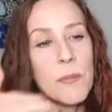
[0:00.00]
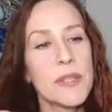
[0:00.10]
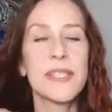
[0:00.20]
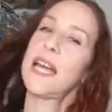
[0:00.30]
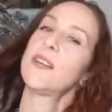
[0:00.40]

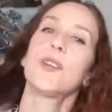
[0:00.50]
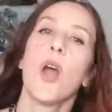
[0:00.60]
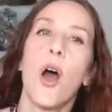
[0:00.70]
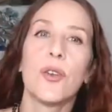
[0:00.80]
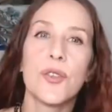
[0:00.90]
But
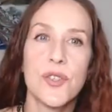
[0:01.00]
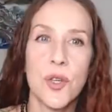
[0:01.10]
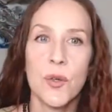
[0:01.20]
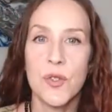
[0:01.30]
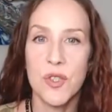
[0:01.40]
Saturn
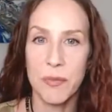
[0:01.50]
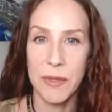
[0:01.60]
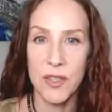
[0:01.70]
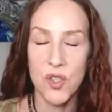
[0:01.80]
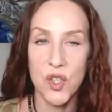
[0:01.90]
also
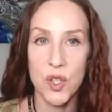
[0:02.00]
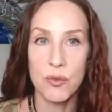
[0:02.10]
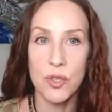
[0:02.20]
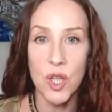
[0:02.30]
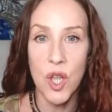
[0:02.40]
speaks
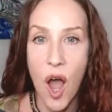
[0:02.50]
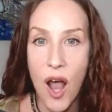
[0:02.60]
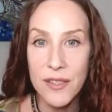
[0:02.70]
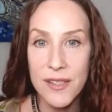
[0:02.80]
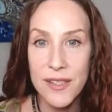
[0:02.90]
to
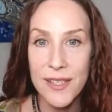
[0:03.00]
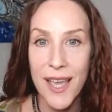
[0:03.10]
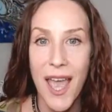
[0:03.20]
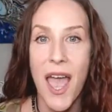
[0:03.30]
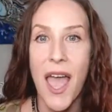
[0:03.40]
loss
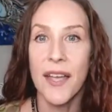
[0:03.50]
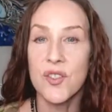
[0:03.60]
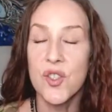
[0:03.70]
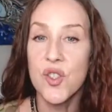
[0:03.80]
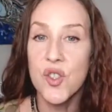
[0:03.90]

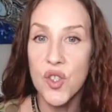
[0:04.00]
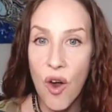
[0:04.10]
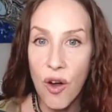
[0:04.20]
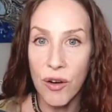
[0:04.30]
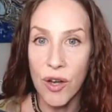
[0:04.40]
and
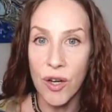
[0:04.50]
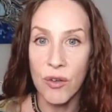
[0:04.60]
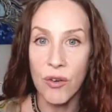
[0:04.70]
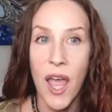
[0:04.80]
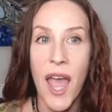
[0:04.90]

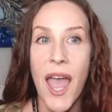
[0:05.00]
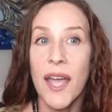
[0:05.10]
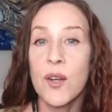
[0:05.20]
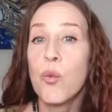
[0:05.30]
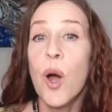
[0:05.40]
sorrow
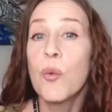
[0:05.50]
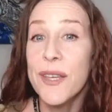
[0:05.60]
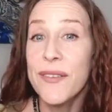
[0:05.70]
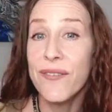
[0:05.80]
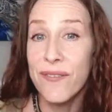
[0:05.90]
and what
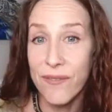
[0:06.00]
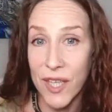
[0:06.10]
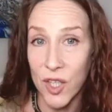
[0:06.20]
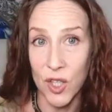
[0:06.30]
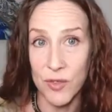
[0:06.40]
we
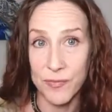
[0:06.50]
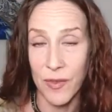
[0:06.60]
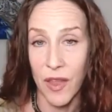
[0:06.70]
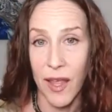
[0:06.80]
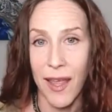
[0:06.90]
fear.
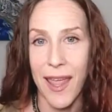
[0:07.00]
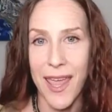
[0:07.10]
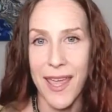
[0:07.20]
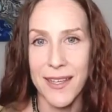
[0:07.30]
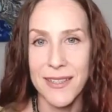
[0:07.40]

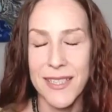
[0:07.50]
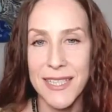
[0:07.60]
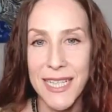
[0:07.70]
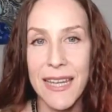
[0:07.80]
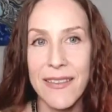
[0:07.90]
And
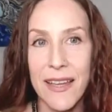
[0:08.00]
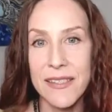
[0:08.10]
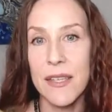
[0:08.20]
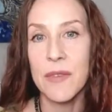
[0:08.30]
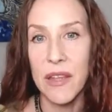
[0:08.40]
today
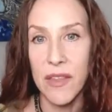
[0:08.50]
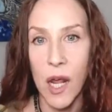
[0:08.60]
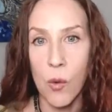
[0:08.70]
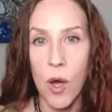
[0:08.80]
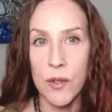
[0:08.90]
that's something that
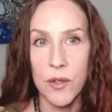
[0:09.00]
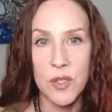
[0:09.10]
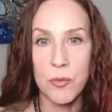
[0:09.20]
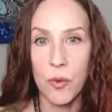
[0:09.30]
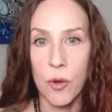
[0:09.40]
I want to
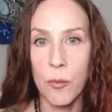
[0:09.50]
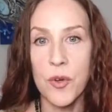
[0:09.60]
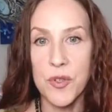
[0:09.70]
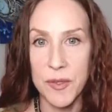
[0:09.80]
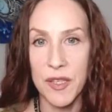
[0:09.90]
explore
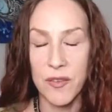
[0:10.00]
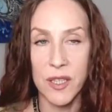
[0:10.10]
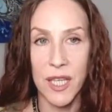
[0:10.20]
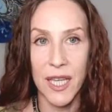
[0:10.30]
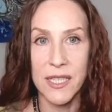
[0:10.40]
more
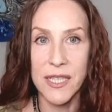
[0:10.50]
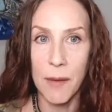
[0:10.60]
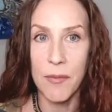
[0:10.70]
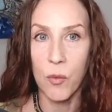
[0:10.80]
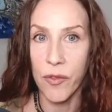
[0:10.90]
specifically in
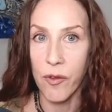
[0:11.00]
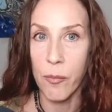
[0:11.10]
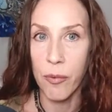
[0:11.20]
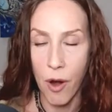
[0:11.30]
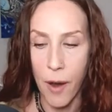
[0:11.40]
depth with
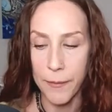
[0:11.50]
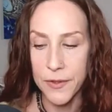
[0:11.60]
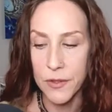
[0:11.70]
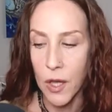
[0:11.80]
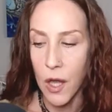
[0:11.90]
our
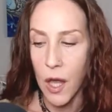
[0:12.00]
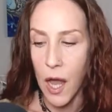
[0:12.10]
prompts.